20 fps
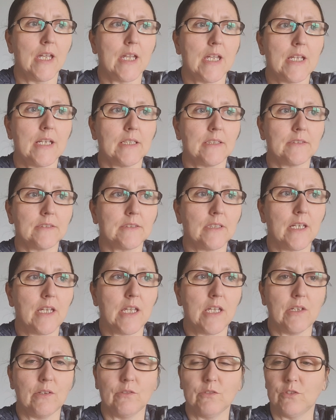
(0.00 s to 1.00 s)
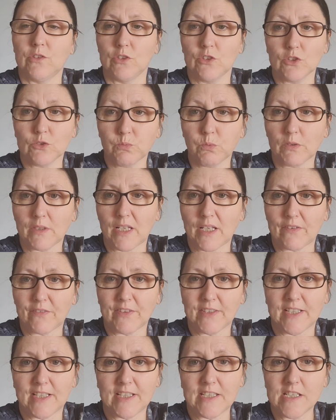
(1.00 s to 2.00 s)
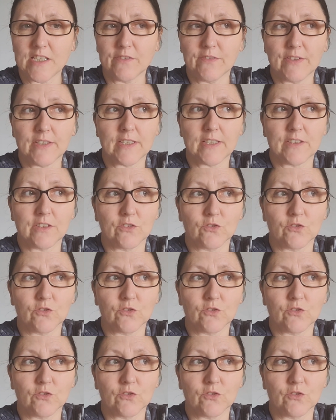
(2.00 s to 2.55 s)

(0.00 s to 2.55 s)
It, it, they just won't have any of it.